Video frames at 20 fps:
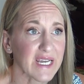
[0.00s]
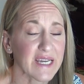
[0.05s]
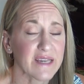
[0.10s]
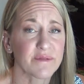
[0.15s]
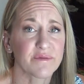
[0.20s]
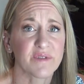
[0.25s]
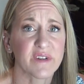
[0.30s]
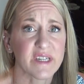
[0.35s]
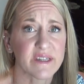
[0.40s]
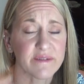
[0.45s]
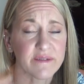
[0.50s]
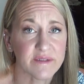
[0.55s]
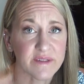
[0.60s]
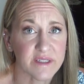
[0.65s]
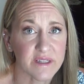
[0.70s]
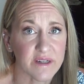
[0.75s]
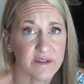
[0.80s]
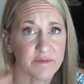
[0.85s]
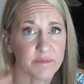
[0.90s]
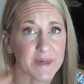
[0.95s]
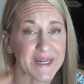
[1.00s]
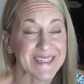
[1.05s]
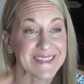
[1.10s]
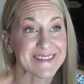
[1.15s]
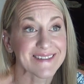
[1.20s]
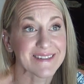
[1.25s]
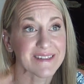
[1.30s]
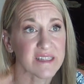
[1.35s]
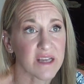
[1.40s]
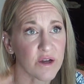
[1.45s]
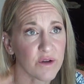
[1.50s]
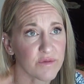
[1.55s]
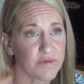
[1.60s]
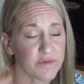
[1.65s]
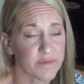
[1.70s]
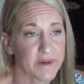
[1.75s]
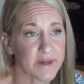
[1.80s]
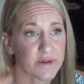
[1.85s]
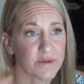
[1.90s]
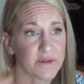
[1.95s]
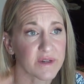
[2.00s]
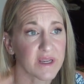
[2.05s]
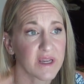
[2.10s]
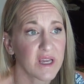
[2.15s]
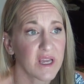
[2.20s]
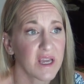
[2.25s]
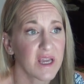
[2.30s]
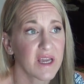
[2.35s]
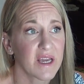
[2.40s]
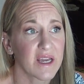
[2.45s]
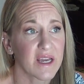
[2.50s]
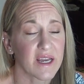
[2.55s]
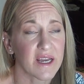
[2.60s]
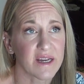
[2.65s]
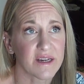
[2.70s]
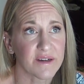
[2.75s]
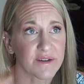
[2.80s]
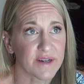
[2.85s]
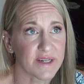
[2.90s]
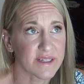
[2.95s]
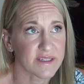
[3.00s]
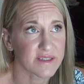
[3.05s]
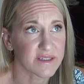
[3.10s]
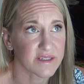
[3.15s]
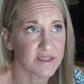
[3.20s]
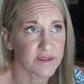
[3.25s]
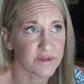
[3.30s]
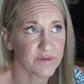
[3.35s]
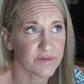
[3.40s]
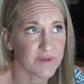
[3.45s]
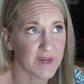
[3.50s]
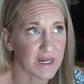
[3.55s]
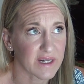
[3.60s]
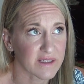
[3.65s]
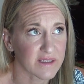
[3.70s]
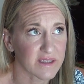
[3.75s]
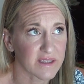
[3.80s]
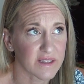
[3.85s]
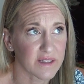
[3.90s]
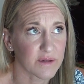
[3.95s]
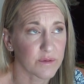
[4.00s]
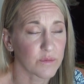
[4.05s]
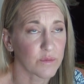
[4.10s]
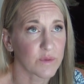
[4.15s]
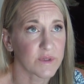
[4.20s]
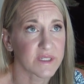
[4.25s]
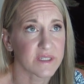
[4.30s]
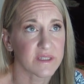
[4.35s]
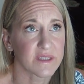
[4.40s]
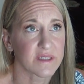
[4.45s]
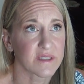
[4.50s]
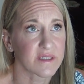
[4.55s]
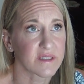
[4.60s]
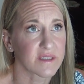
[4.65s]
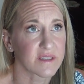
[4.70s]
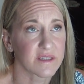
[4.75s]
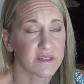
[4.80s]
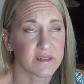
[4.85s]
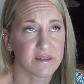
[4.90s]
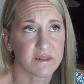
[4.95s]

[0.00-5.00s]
and forgiveness of myself, my own ignorance to the fact that it wasn't